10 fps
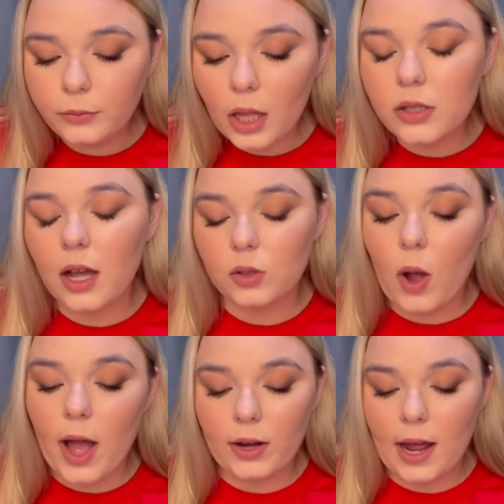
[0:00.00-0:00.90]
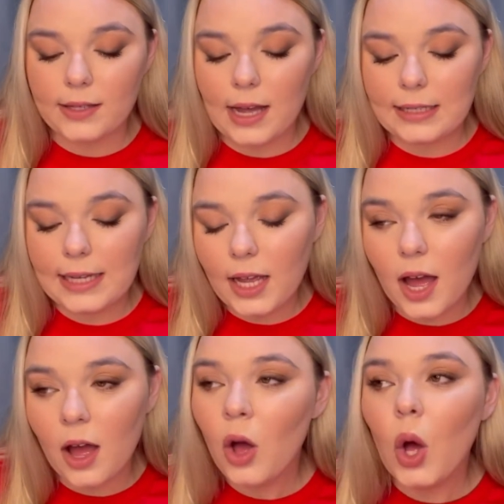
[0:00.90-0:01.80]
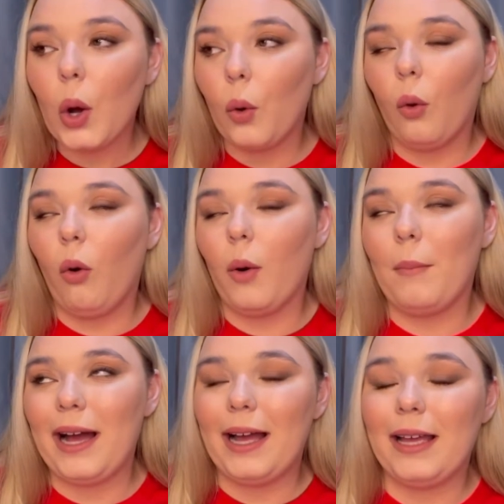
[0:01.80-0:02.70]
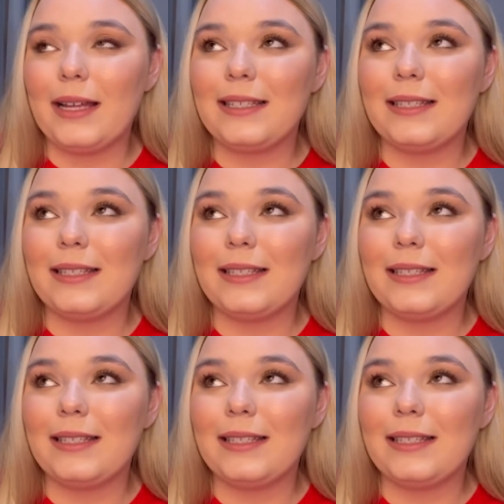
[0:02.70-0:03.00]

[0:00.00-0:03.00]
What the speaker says: So that's quite a nice idea. Or my